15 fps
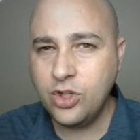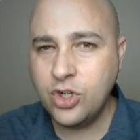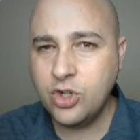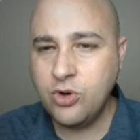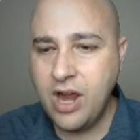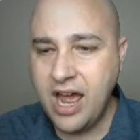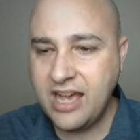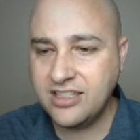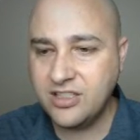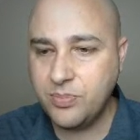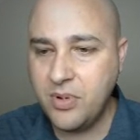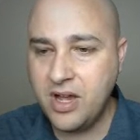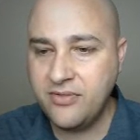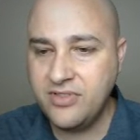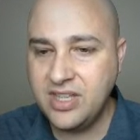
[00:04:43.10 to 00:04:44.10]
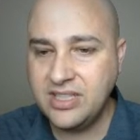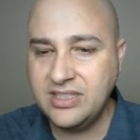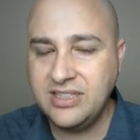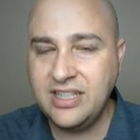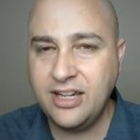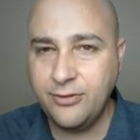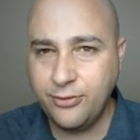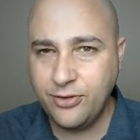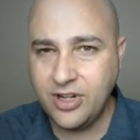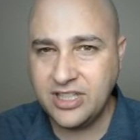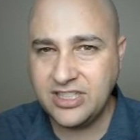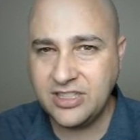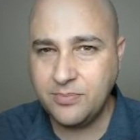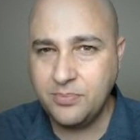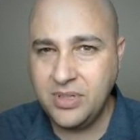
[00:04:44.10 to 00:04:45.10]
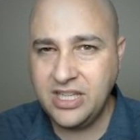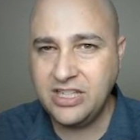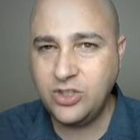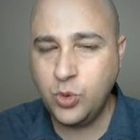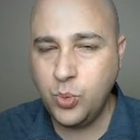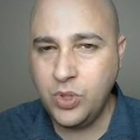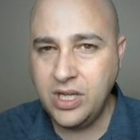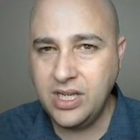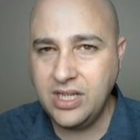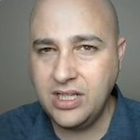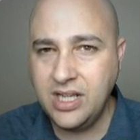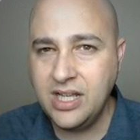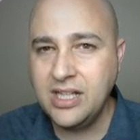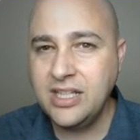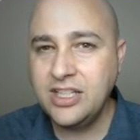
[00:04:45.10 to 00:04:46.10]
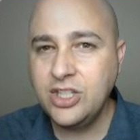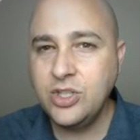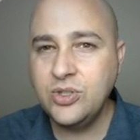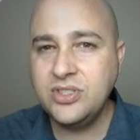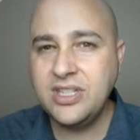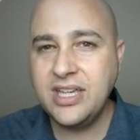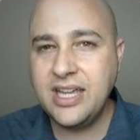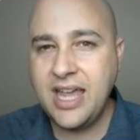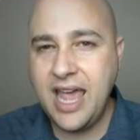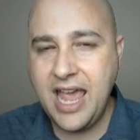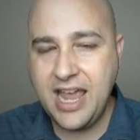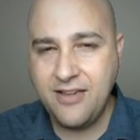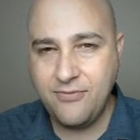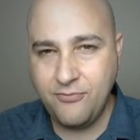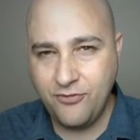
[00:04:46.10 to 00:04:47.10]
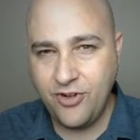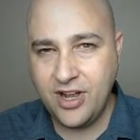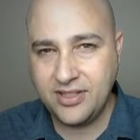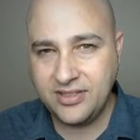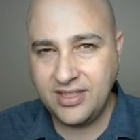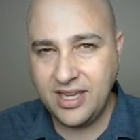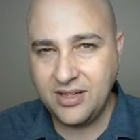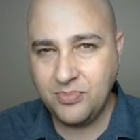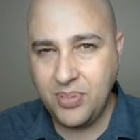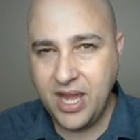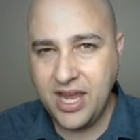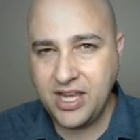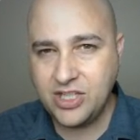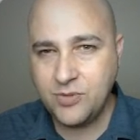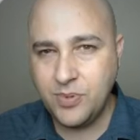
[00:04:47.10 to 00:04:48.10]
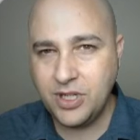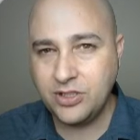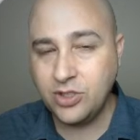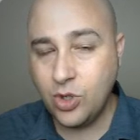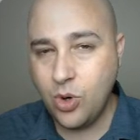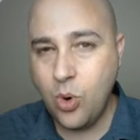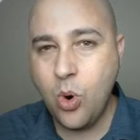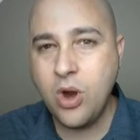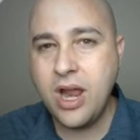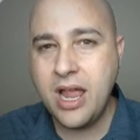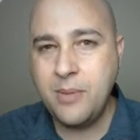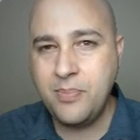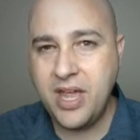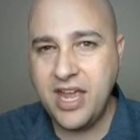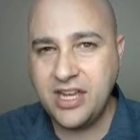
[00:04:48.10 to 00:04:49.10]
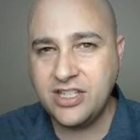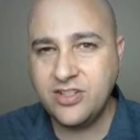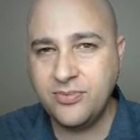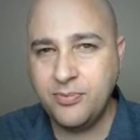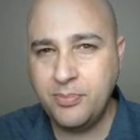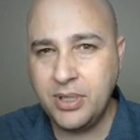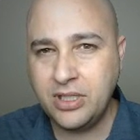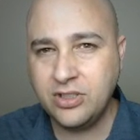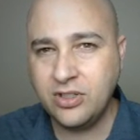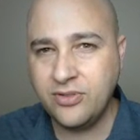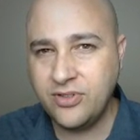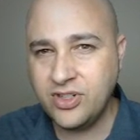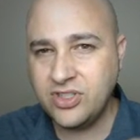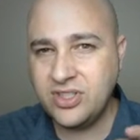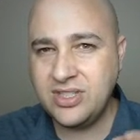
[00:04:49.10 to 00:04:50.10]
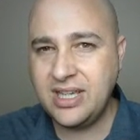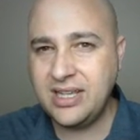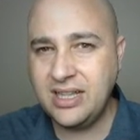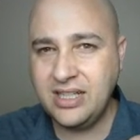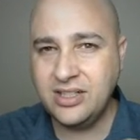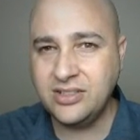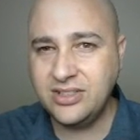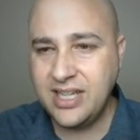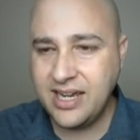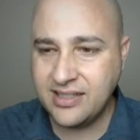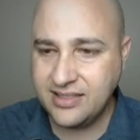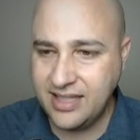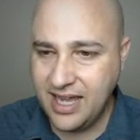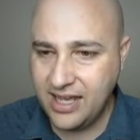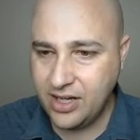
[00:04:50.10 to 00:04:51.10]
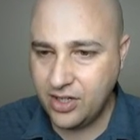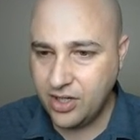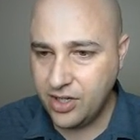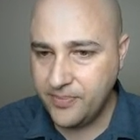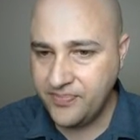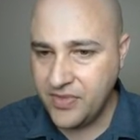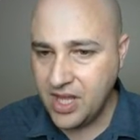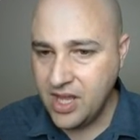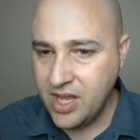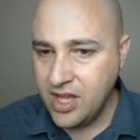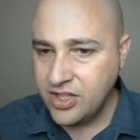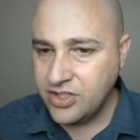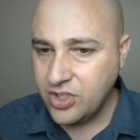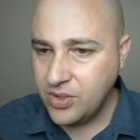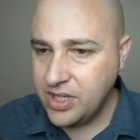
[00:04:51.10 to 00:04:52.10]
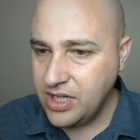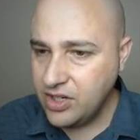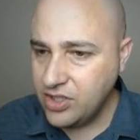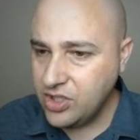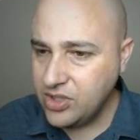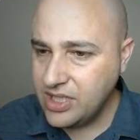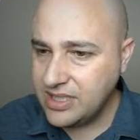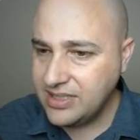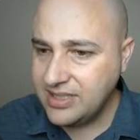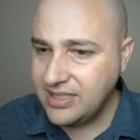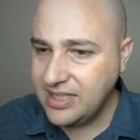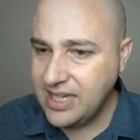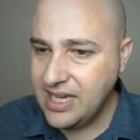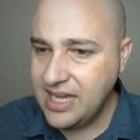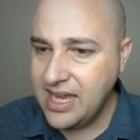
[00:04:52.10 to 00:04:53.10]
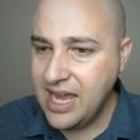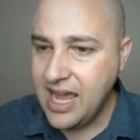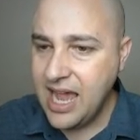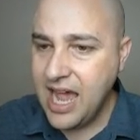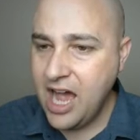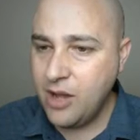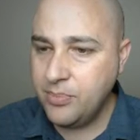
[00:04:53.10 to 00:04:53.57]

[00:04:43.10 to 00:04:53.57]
grasp of the difference between using a front end page builder or a page builder versus that little text editor. So here you can see how